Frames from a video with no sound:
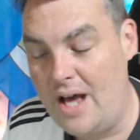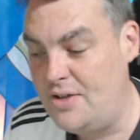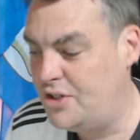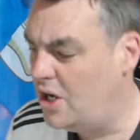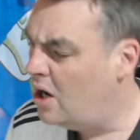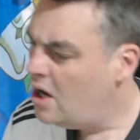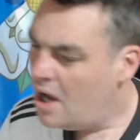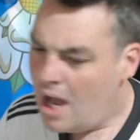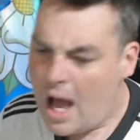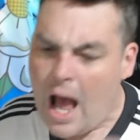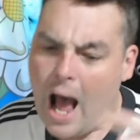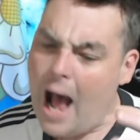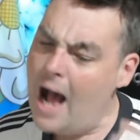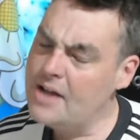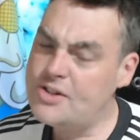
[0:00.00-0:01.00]
So
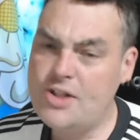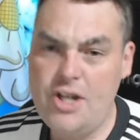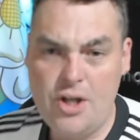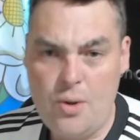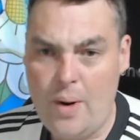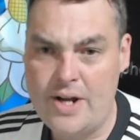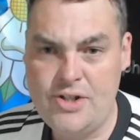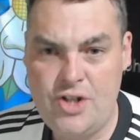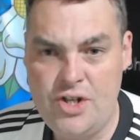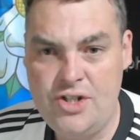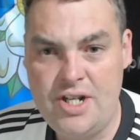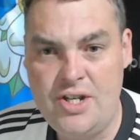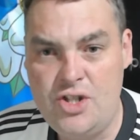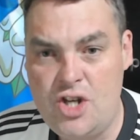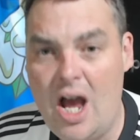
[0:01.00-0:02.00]
ask your questions
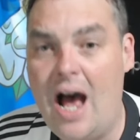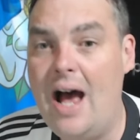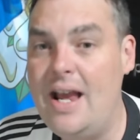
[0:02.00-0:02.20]
in chat.